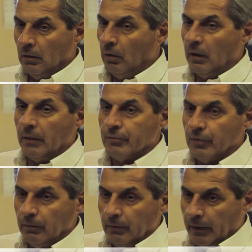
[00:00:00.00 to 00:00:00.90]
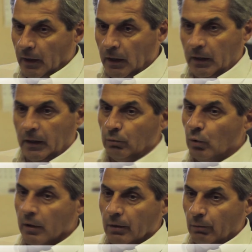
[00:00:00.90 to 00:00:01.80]
Well, absolutely, and
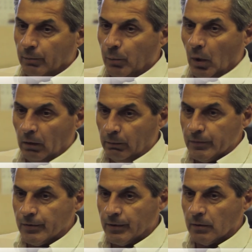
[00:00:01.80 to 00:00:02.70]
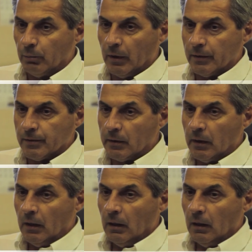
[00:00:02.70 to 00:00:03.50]
working with Paul was such a pleasure.